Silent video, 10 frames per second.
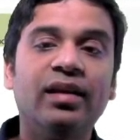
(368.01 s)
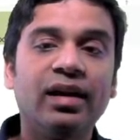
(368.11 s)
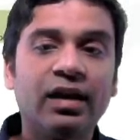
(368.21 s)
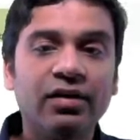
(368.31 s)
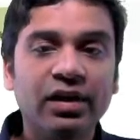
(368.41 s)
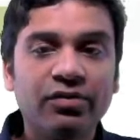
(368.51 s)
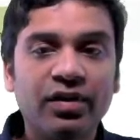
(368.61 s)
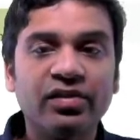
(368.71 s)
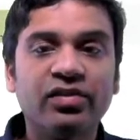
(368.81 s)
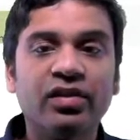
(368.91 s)
they're recovering
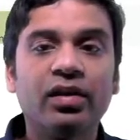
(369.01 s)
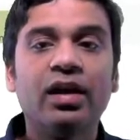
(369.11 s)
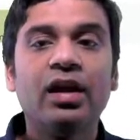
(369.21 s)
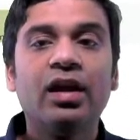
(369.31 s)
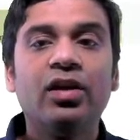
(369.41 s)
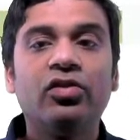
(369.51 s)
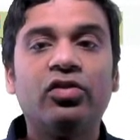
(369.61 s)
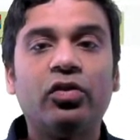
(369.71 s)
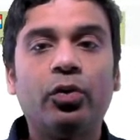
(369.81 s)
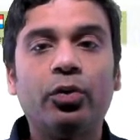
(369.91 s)
faster.
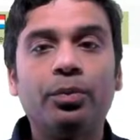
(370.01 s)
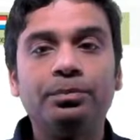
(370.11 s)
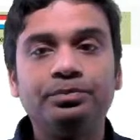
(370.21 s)
So